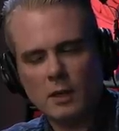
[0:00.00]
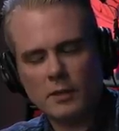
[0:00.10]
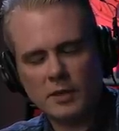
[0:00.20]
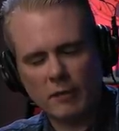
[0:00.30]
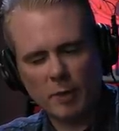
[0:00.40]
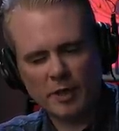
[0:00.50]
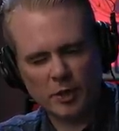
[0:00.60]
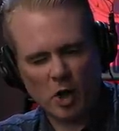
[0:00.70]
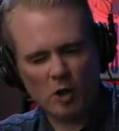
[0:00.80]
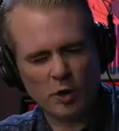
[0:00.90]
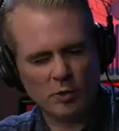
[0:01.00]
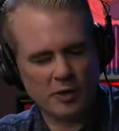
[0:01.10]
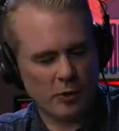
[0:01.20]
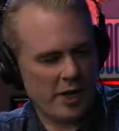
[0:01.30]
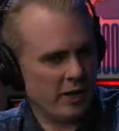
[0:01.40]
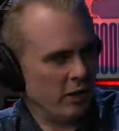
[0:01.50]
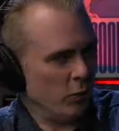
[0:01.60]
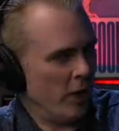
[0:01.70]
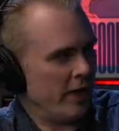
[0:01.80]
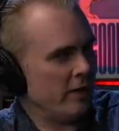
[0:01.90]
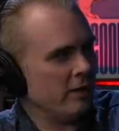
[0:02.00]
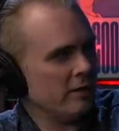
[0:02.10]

stuff about your cargo degrading in the rain